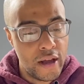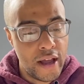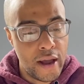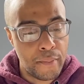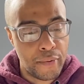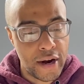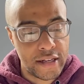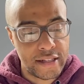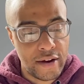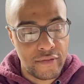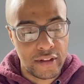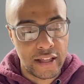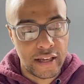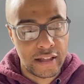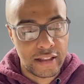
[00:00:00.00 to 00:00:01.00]
and breaks
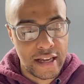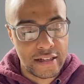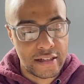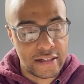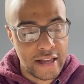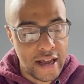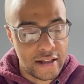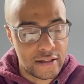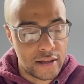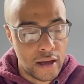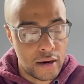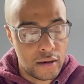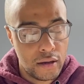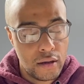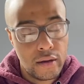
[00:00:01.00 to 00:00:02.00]
everything he lays his hands
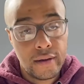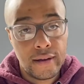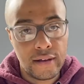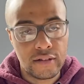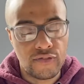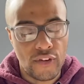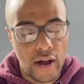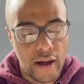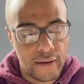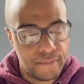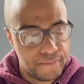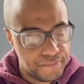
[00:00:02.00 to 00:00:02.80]
on. He's fine.